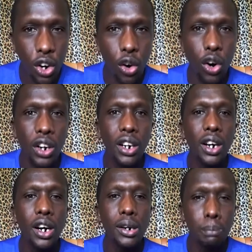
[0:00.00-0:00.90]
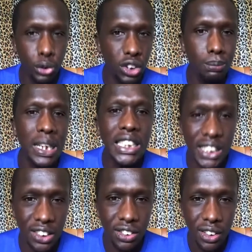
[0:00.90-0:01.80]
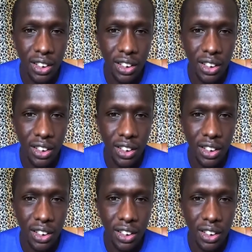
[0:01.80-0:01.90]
on possibilities.